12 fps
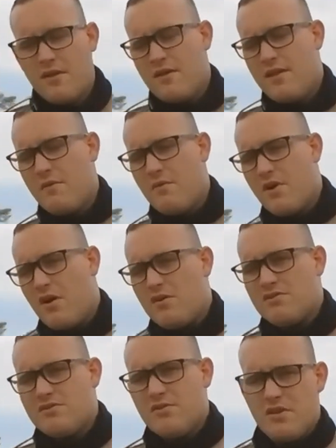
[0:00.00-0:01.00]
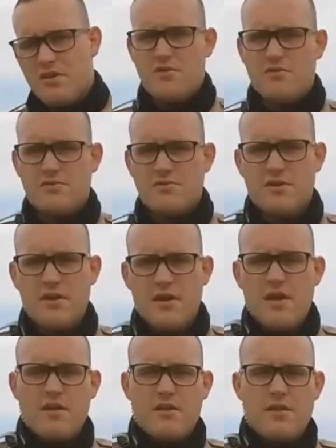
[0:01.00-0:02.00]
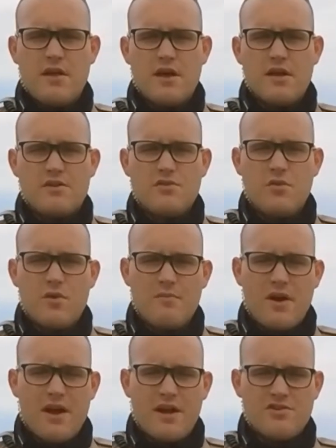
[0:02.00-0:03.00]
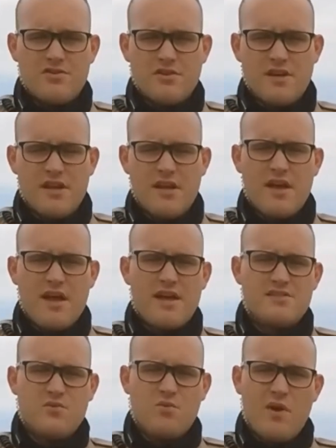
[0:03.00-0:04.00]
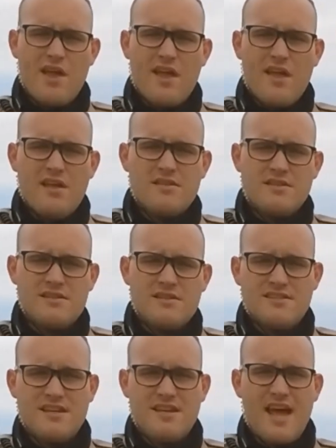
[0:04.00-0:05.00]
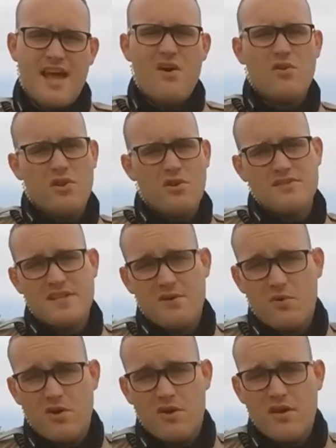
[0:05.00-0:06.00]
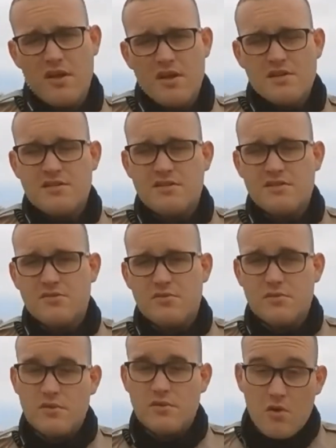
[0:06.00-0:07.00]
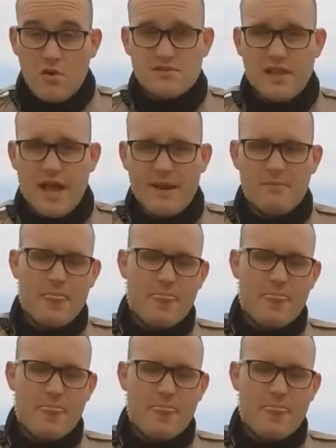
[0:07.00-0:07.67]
They would also use the Torrey Pine tree as a way to see how close they were to the coastline.